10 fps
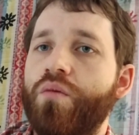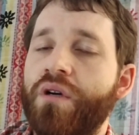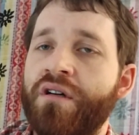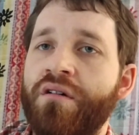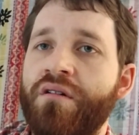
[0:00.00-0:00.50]

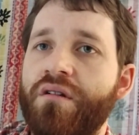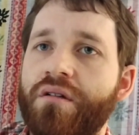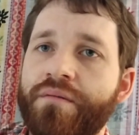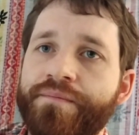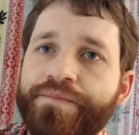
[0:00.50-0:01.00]

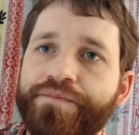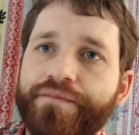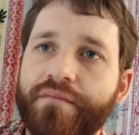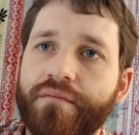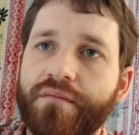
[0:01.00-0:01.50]
will
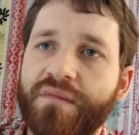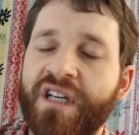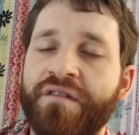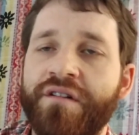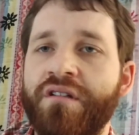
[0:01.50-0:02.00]

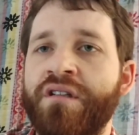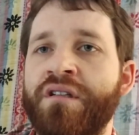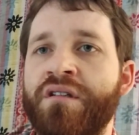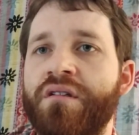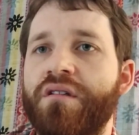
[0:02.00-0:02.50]

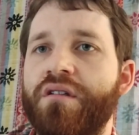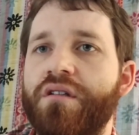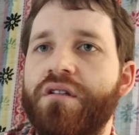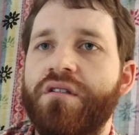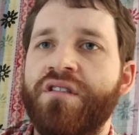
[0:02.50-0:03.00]
definitely
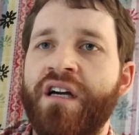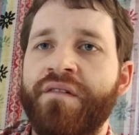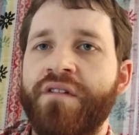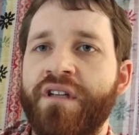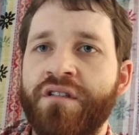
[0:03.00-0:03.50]

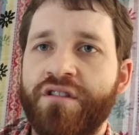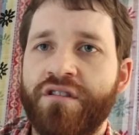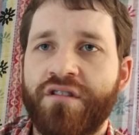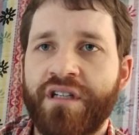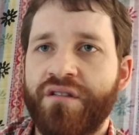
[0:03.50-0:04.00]
drive the
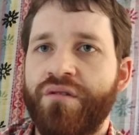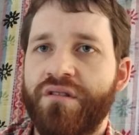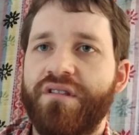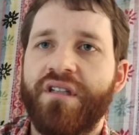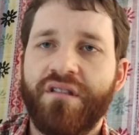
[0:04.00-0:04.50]
interest rate to the
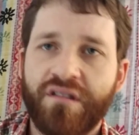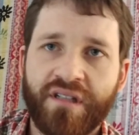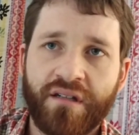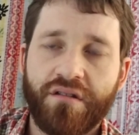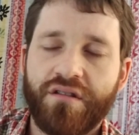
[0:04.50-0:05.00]
stakers
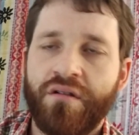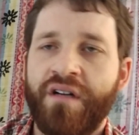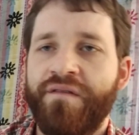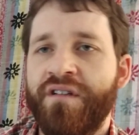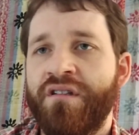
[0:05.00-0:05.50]
down. So
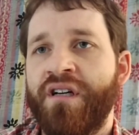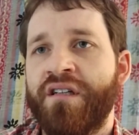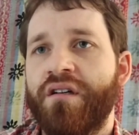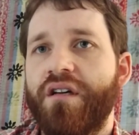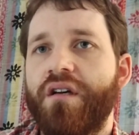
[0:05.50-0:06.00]
I feel
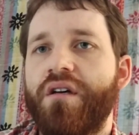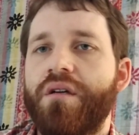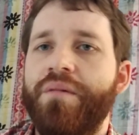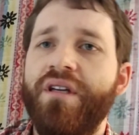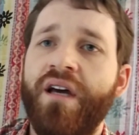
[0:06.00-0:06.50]
like
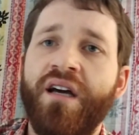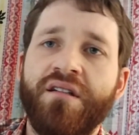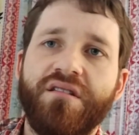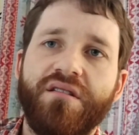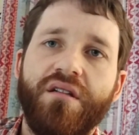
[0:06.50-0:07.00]

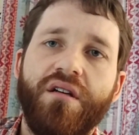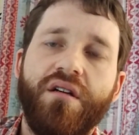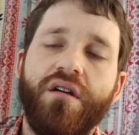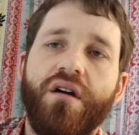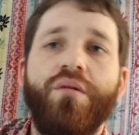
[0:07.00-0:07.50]
p-hex
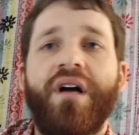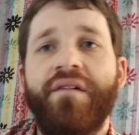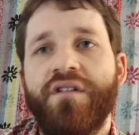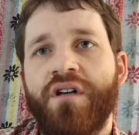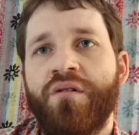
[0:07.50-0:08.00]
will
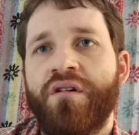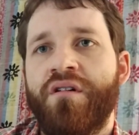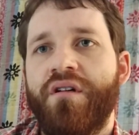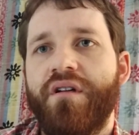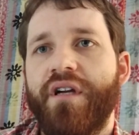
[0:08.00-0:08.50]
have a
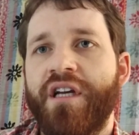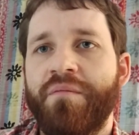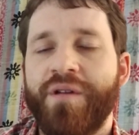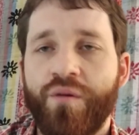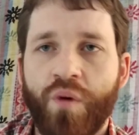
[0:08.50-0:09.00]
lower
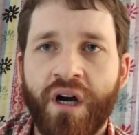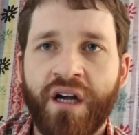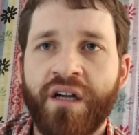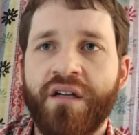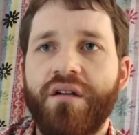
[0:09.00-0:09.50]

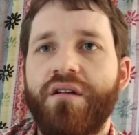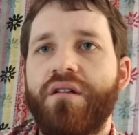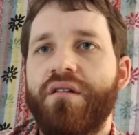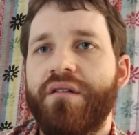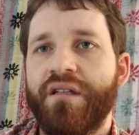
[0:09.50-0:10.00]
APY
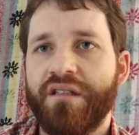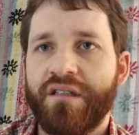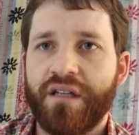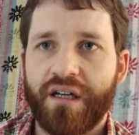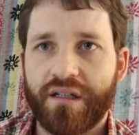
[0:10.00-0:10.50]
than
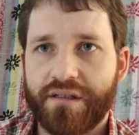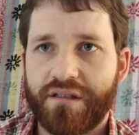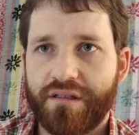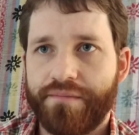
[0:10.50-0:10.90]
e-hex.